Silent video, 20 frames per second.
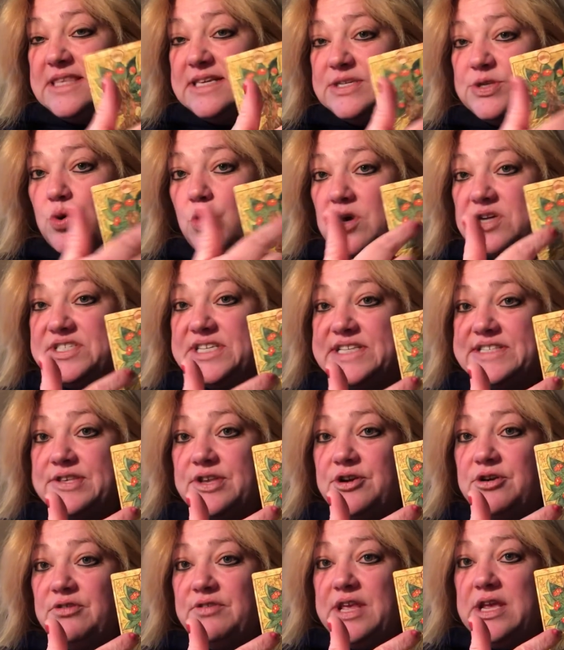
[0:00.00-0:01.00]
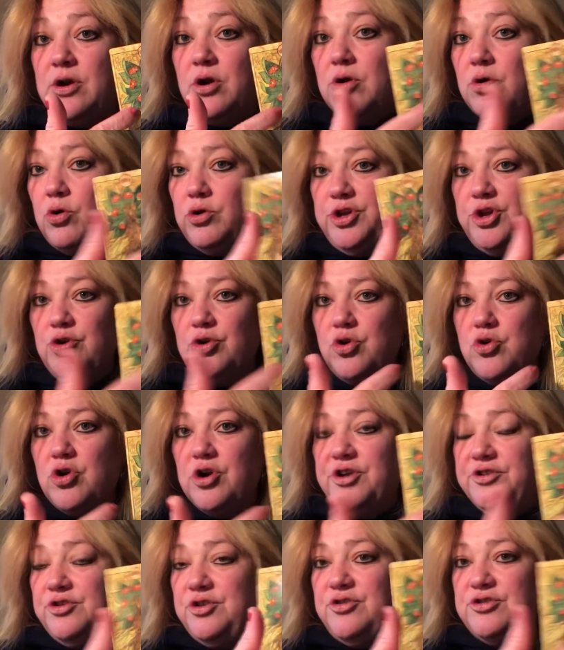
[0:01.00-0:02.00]
This horse is literally, or
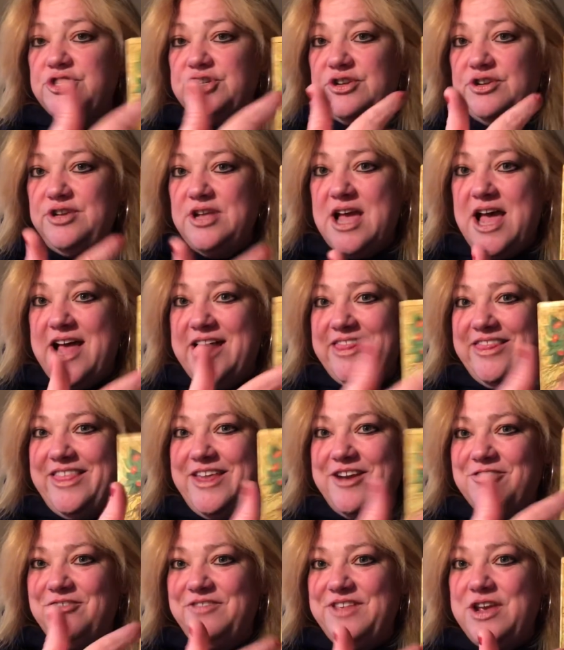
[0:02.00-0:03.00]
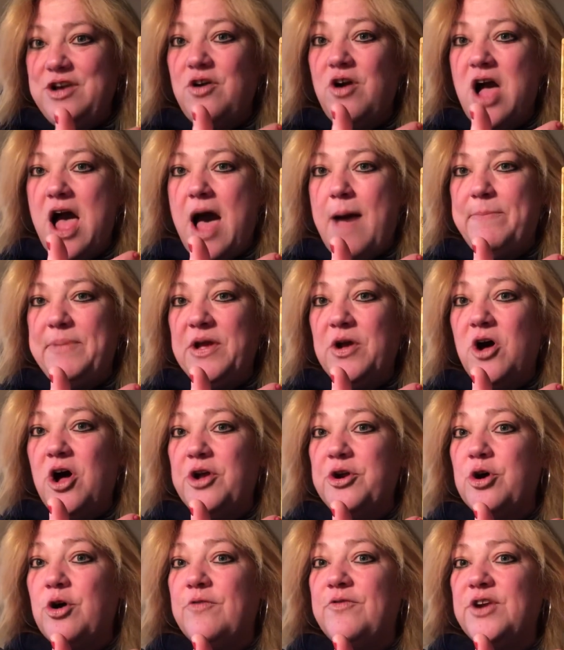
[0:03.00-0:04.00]
unicorn, you, uh, literally hopping
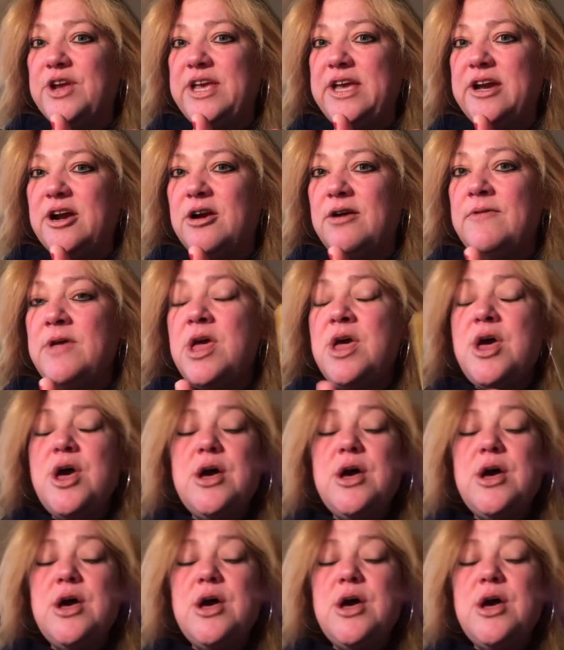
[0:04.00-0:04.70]
on over here.